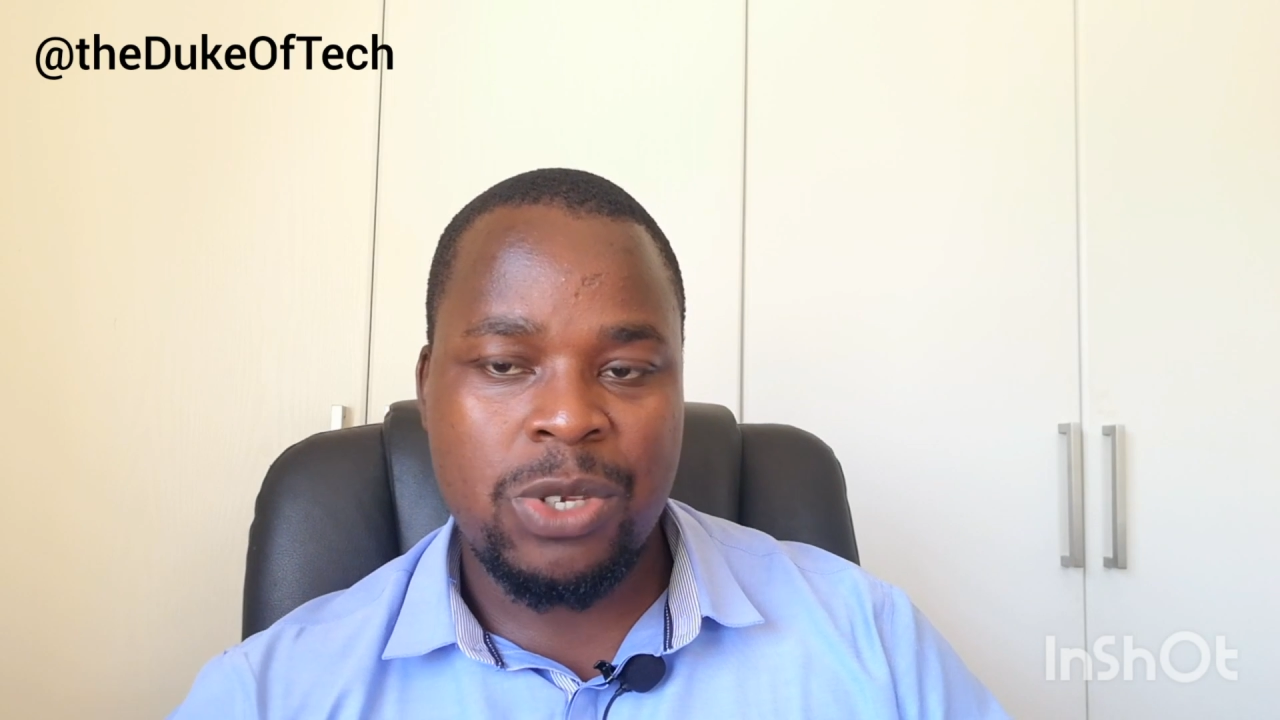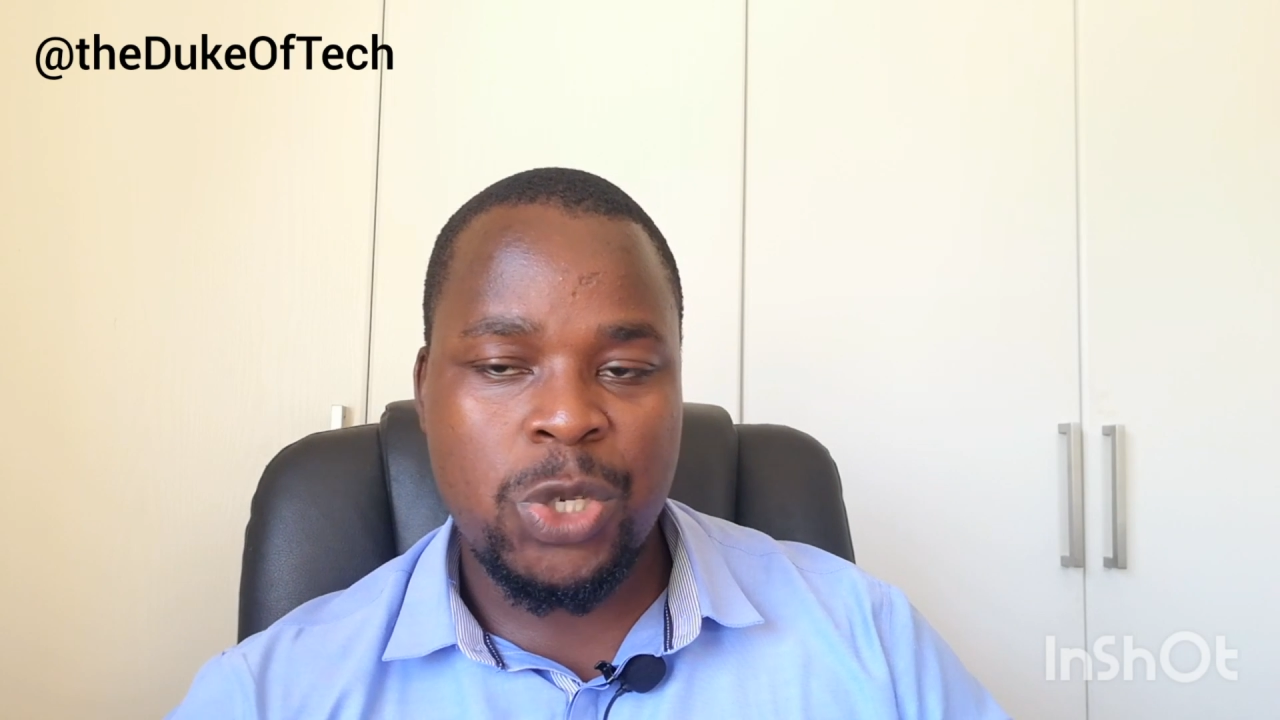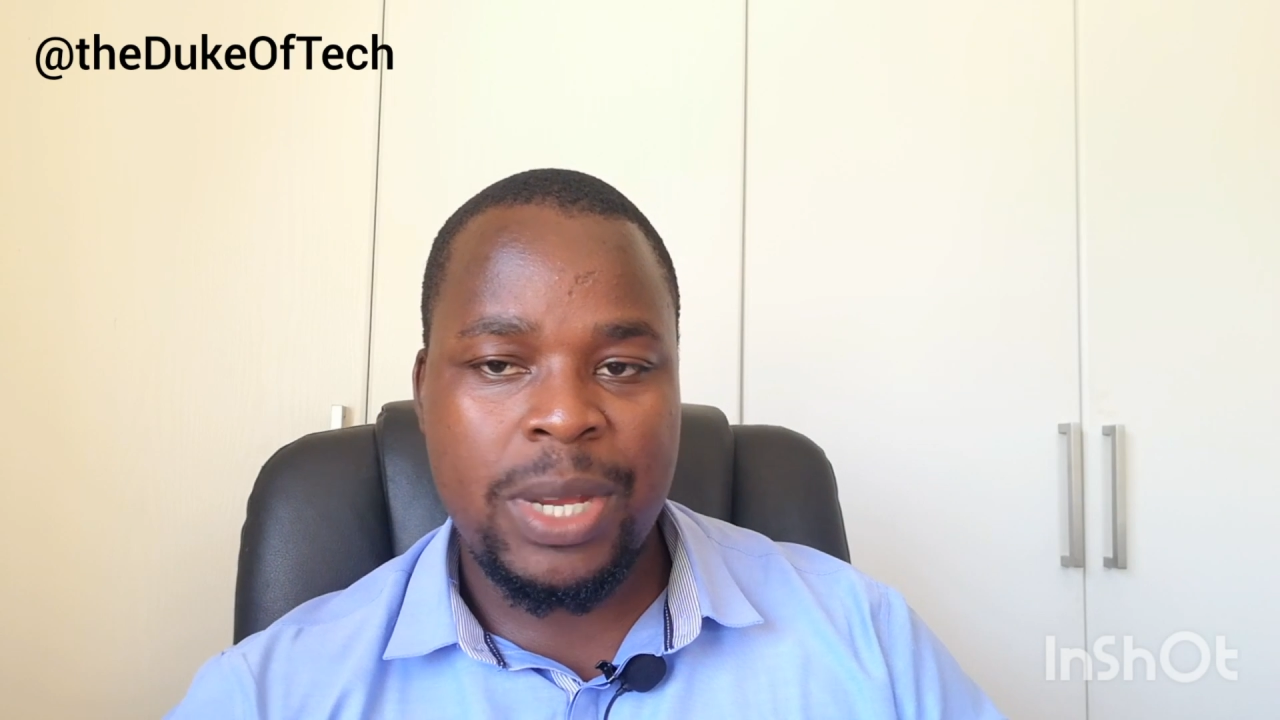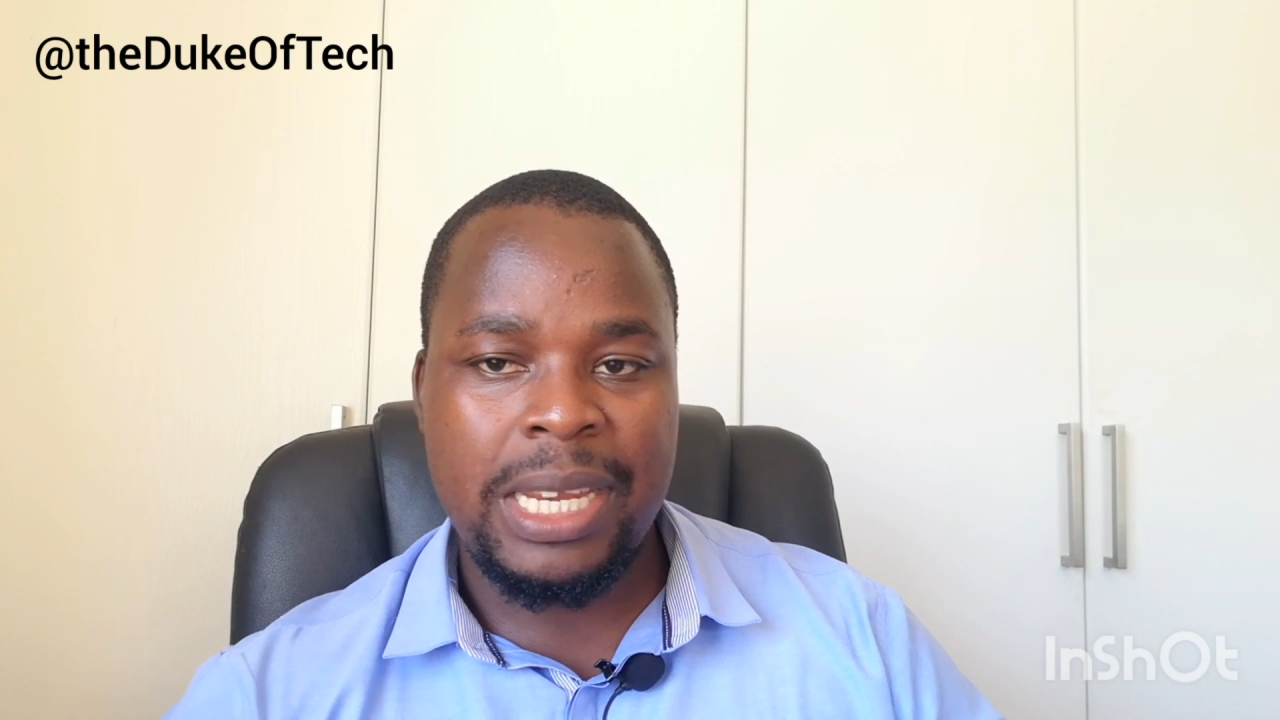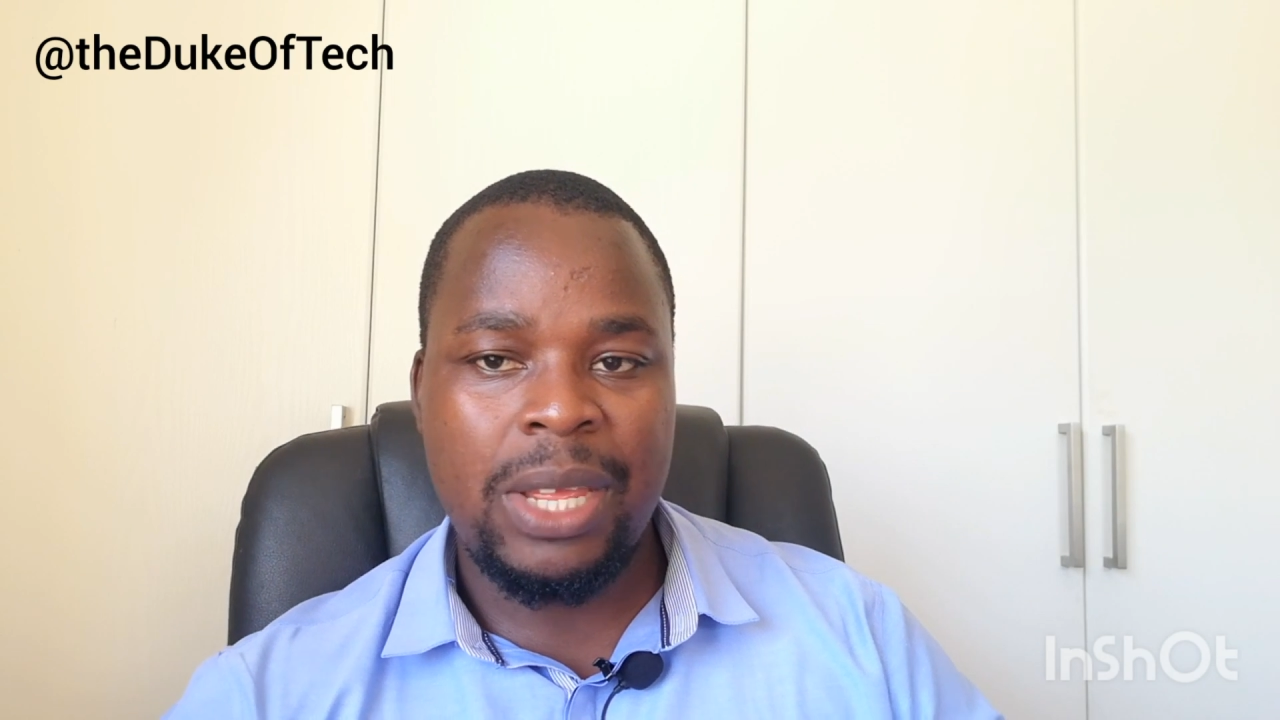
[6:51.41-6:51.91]

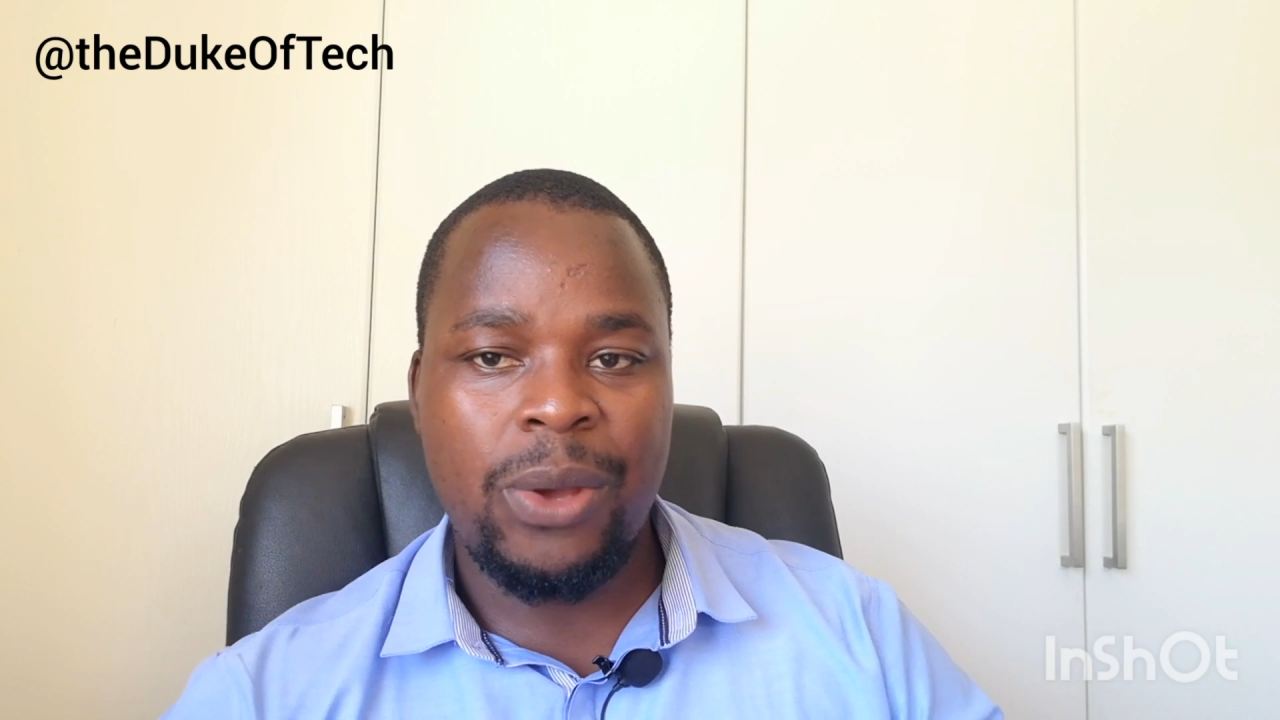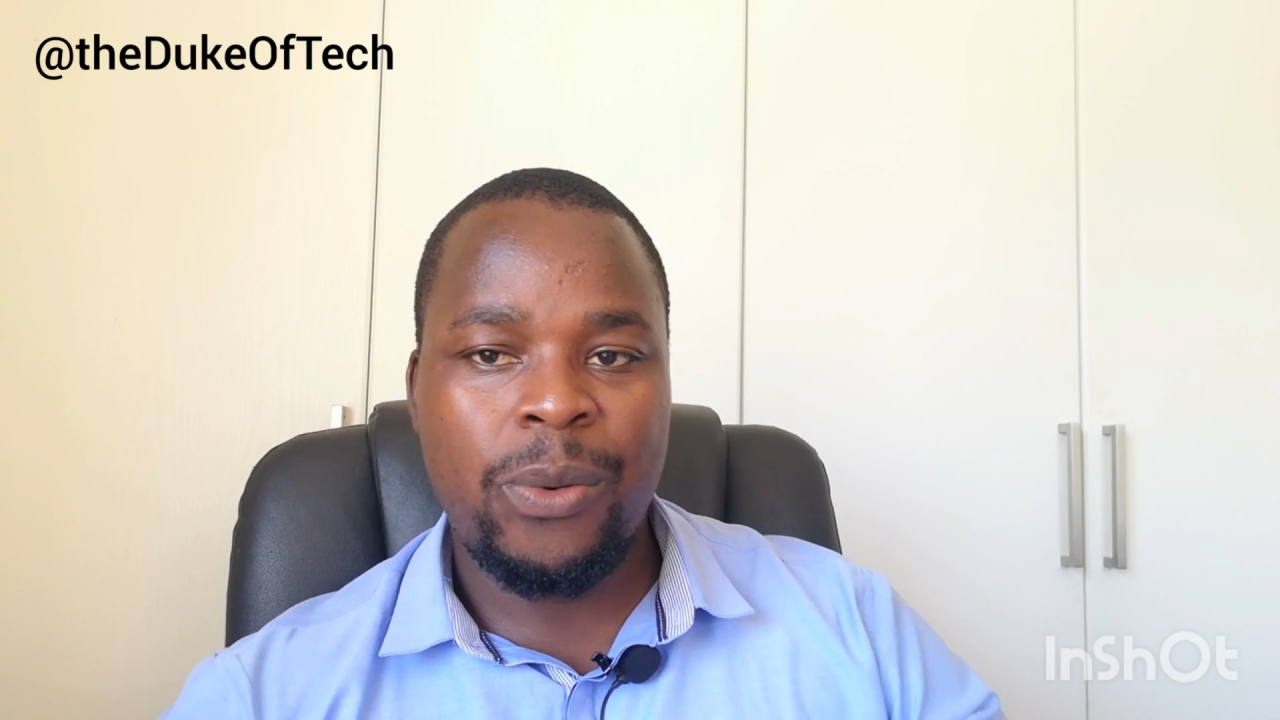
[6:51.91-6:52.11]
Usually